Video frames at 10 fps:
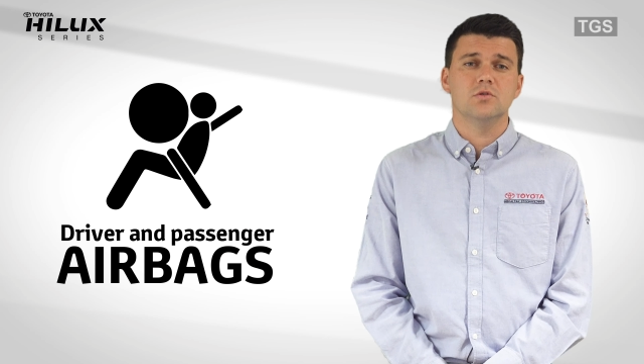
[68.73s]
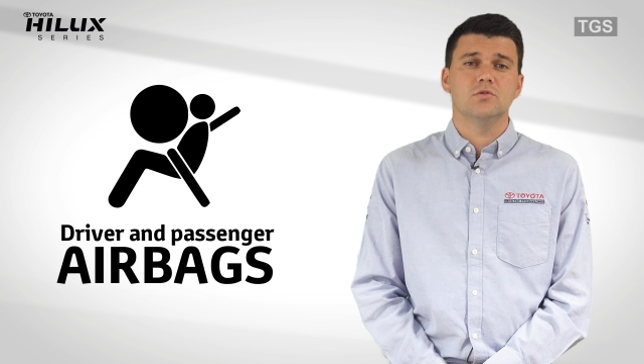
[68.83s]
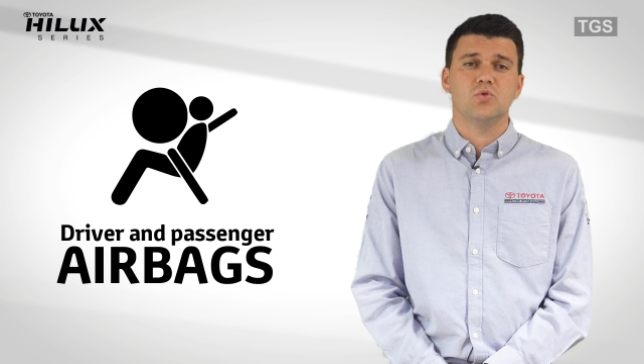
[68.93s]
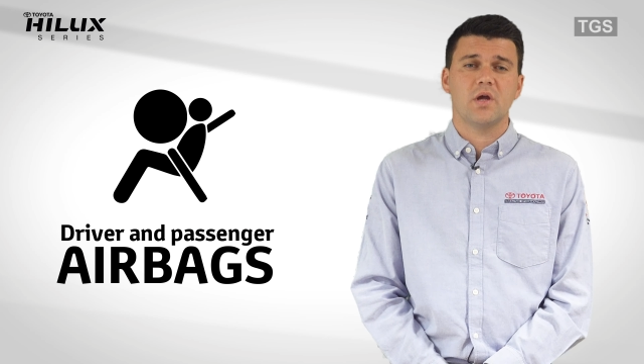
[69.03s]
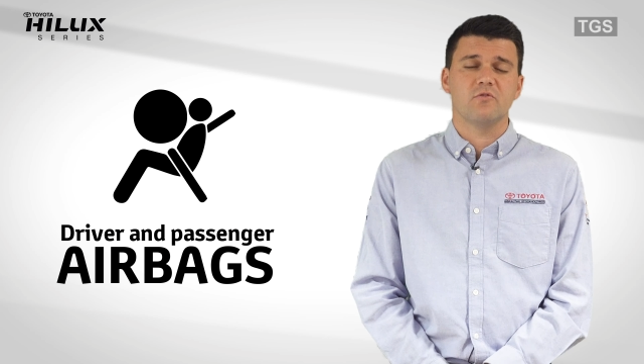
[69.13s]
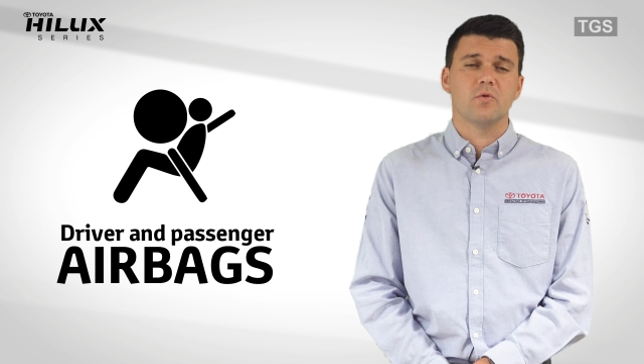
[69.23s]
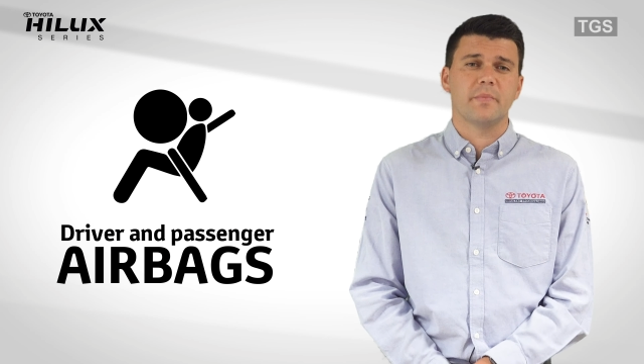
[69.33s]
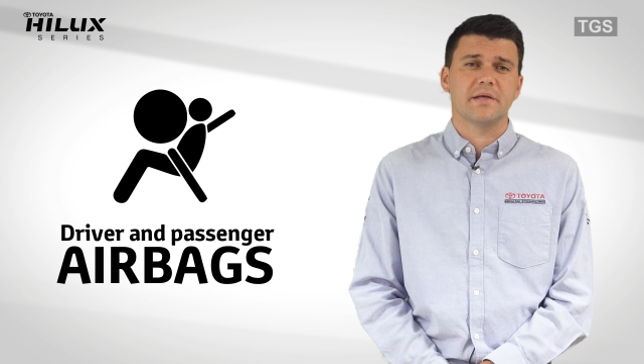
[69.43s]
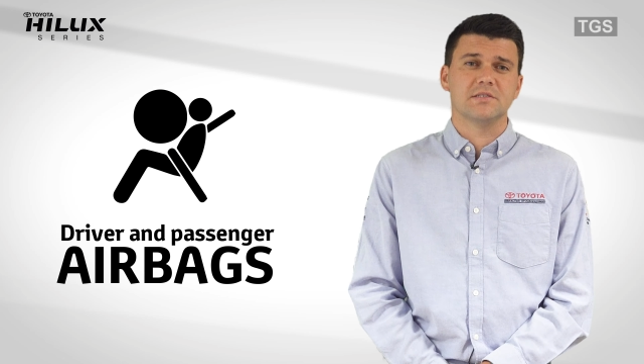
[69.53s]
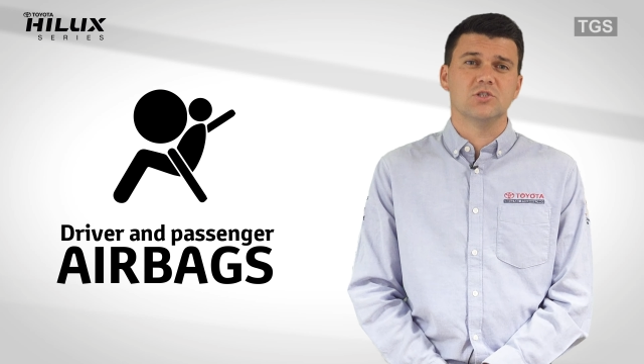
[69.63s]
driver and
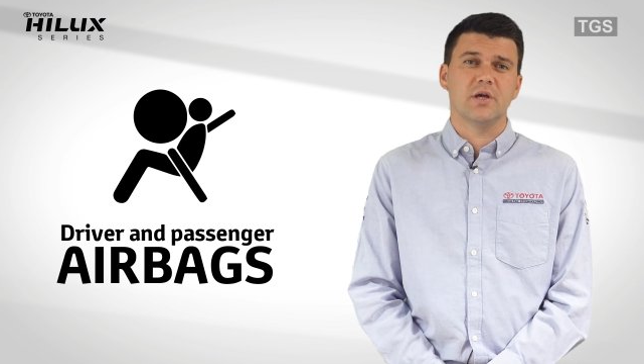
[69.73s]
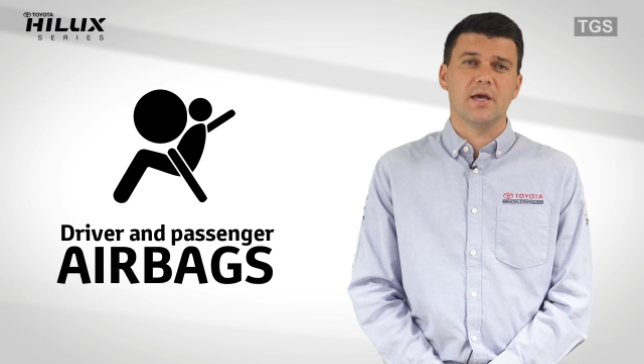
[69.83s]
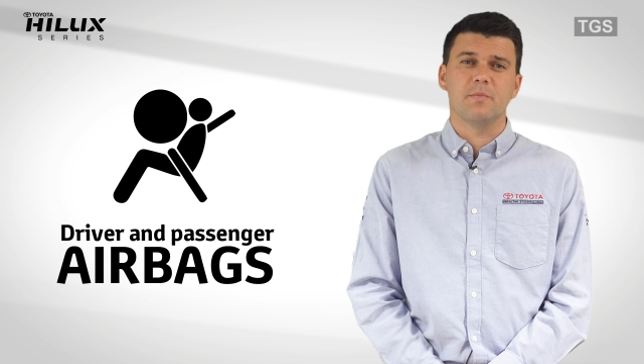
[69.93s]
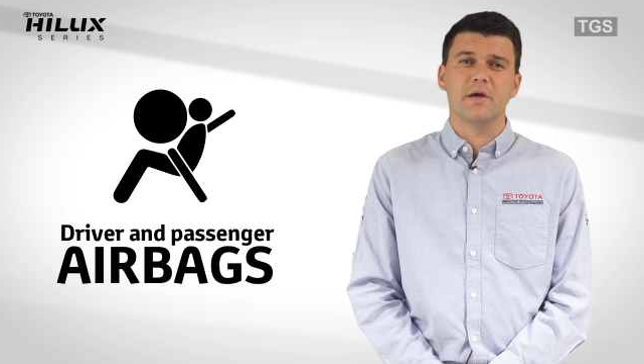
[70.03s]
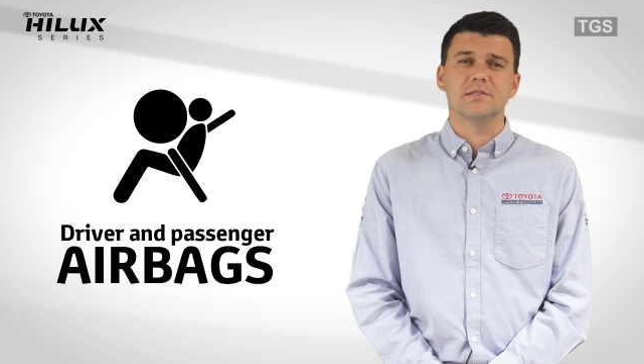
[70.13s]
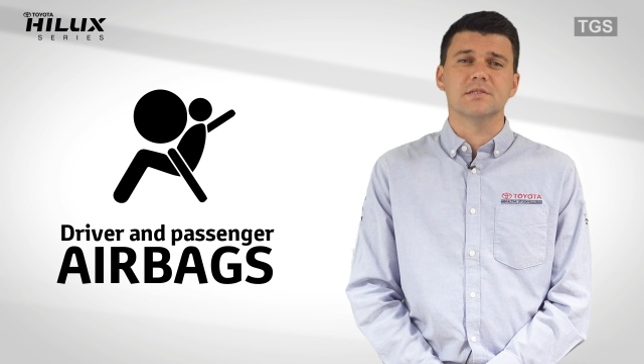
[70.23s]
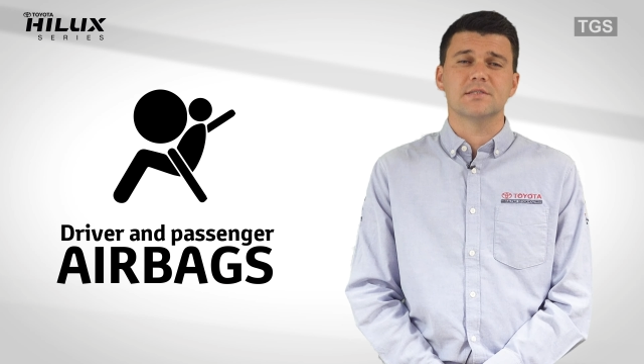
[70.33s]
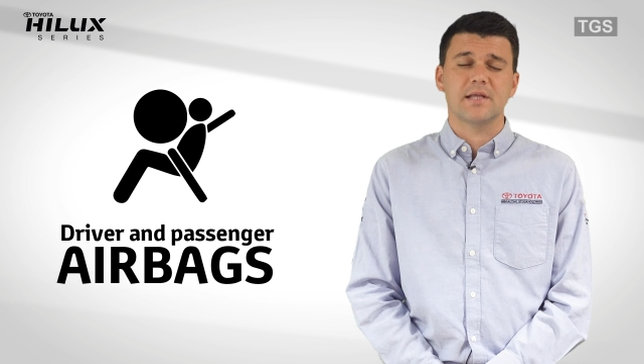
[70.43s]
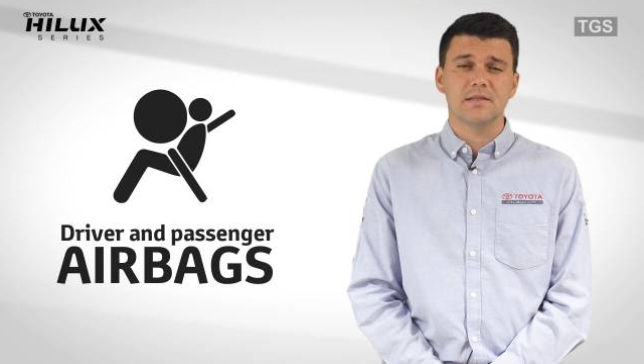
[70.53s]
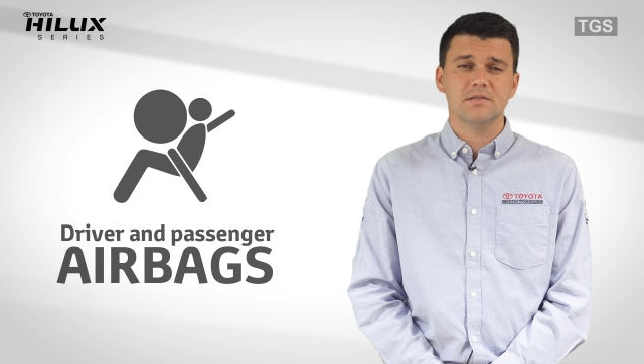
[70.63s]
passenger airbags as
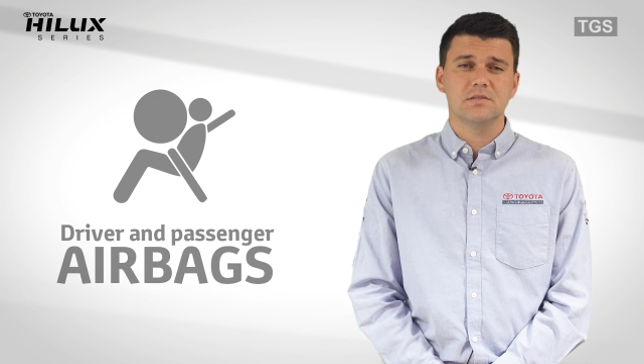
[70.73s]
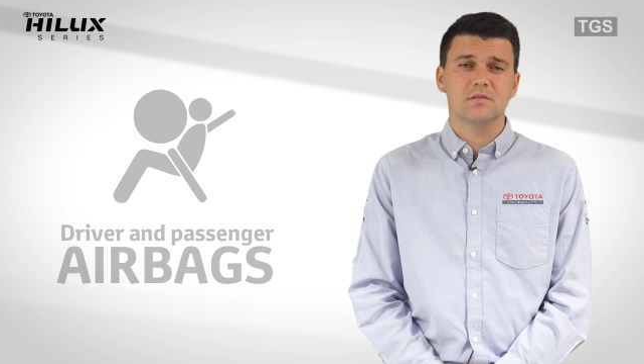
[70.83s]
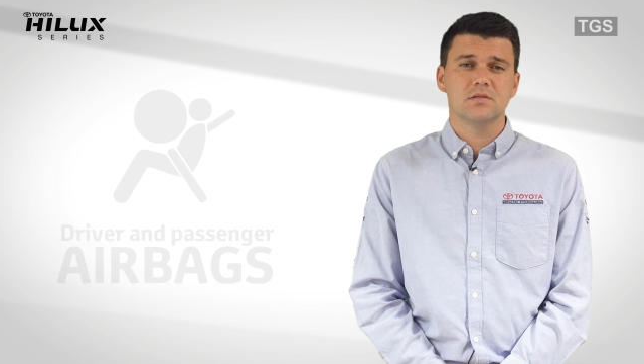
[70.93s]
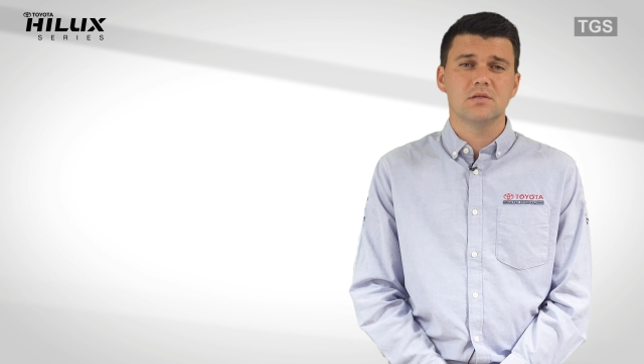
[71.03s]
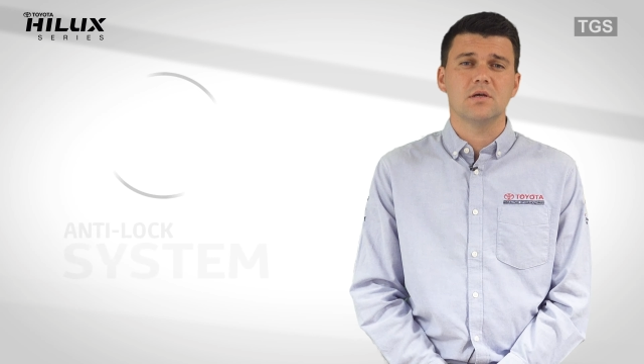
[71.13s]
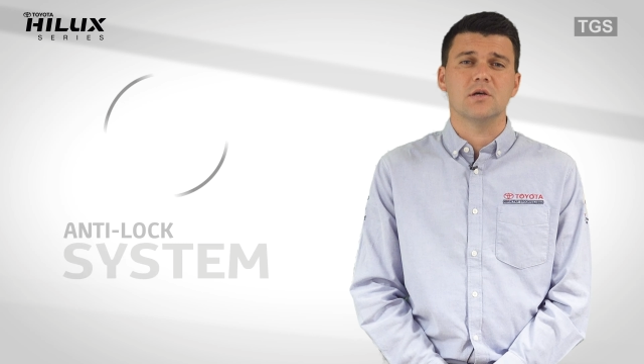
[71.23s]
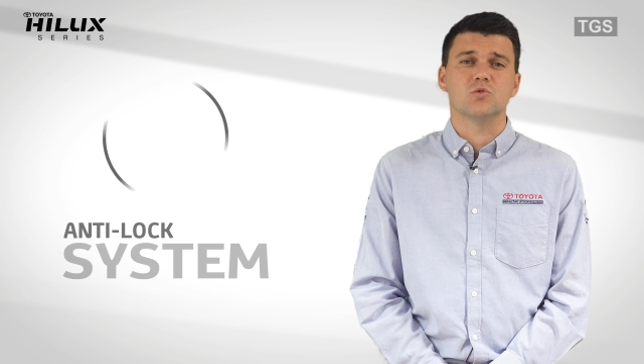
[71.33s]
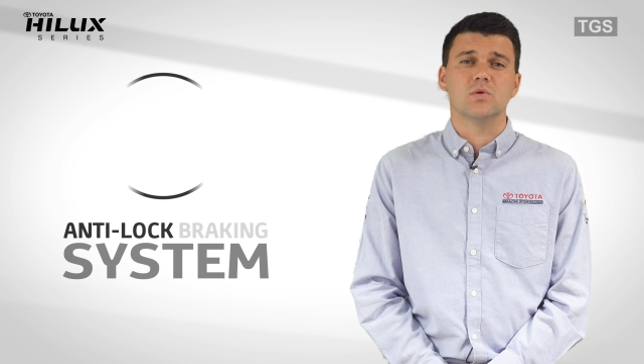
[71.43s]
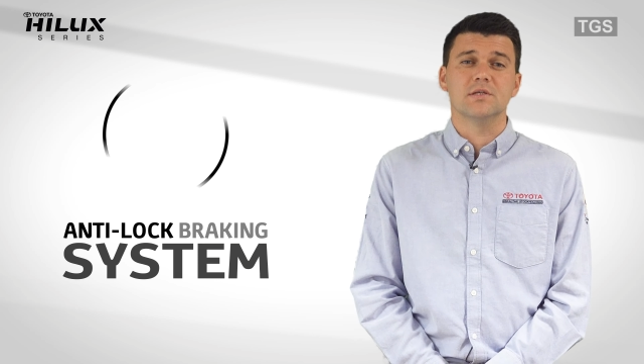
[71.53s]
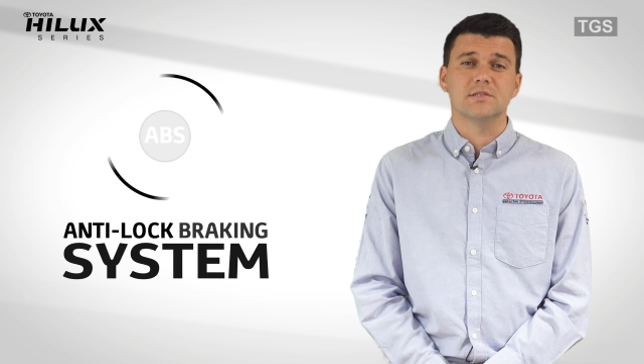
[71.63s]
standard, as
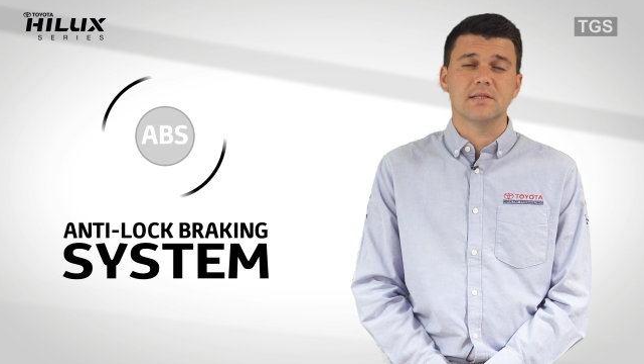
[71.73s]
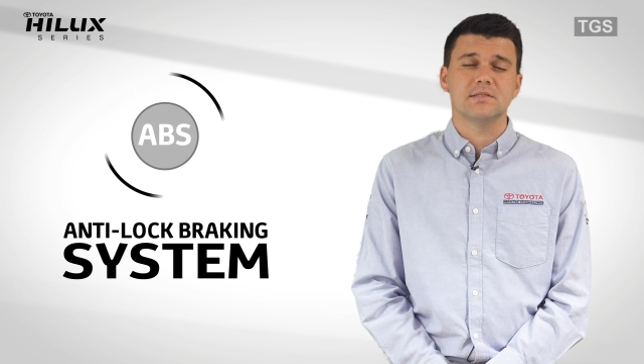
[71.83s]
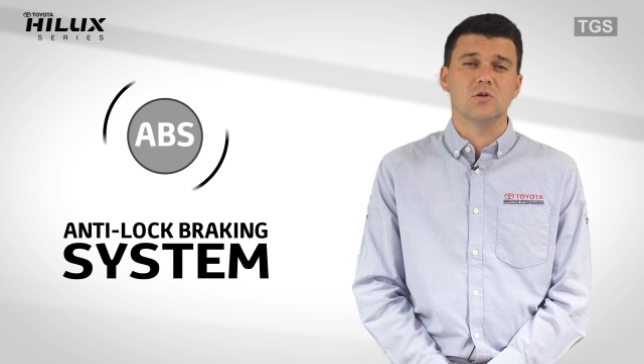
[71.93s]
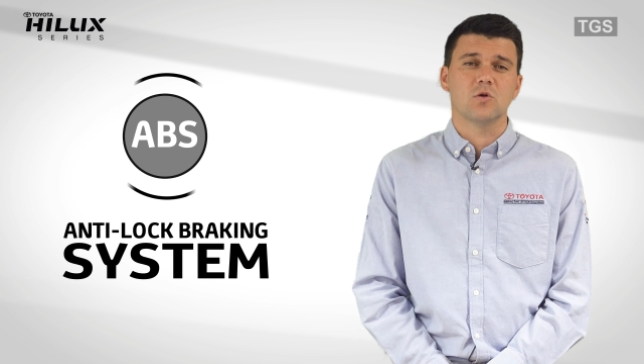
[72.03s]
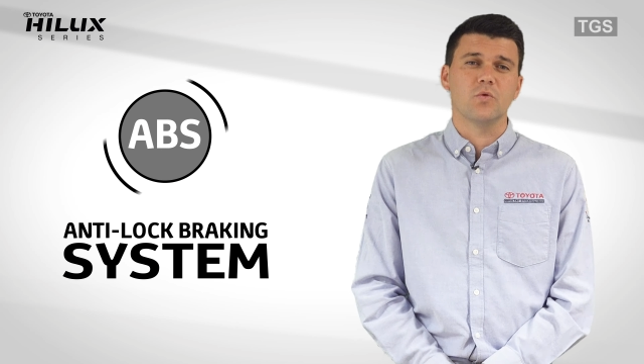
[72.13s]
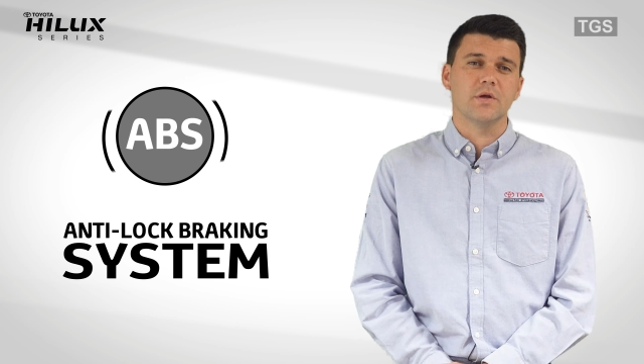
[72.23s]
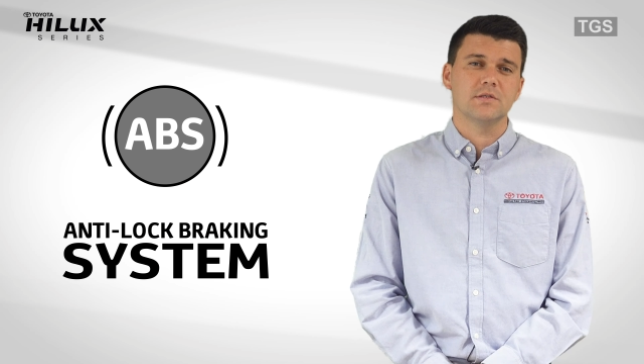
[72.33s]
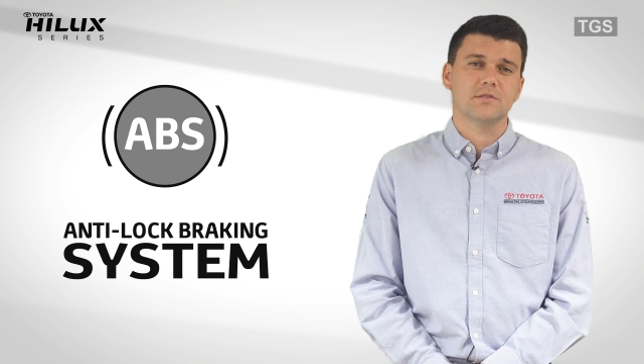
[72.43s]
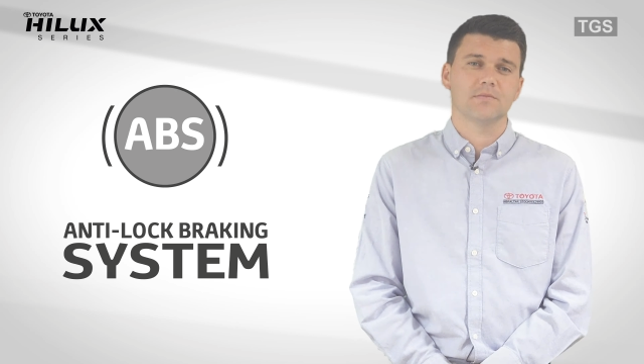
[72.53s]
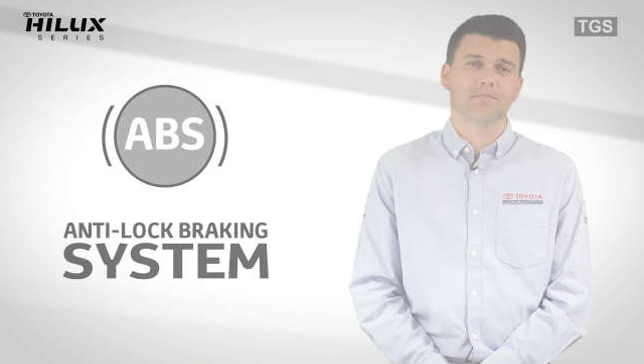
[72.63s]
well as anti-lock
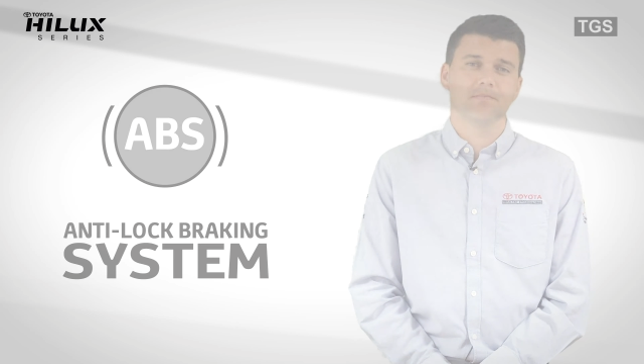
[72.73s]
brakes.